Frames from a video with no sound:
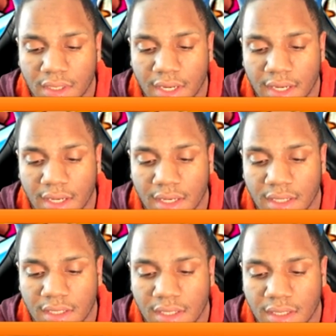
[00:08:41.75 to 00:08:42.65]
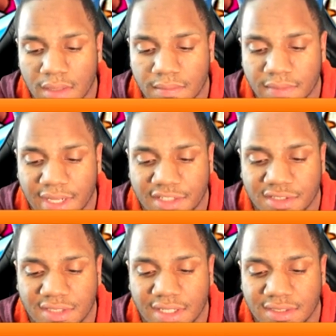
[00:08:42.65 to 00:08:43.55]
and um, that
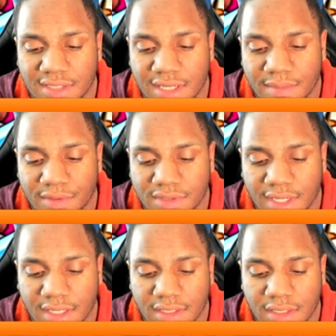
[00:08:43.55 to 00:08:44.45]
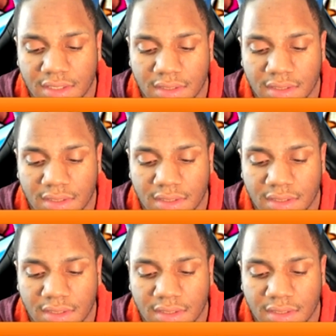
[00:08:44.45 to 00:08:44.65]
should stay the same, most likely.